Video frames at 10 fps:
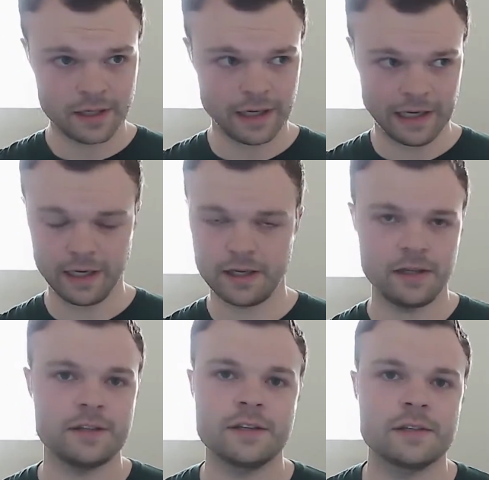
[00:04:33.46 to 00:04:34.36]
and he
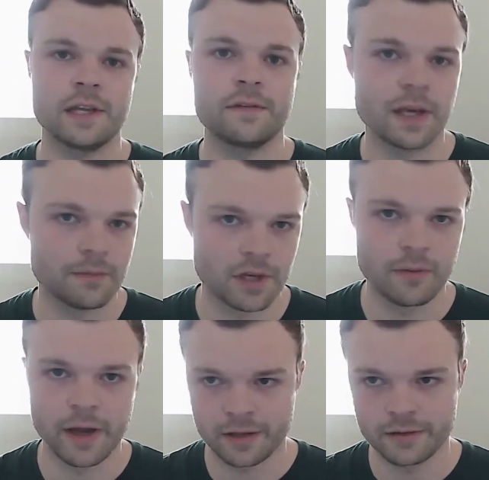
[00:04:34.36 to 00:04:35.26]
just doesn't have time to go
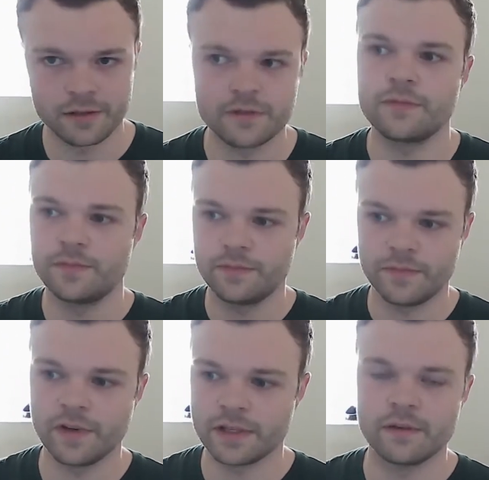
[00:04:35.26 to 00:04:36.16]
back and just
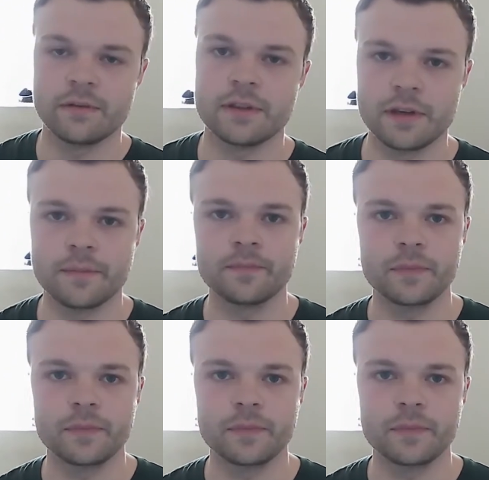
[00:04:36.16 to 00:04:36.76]
fix everything.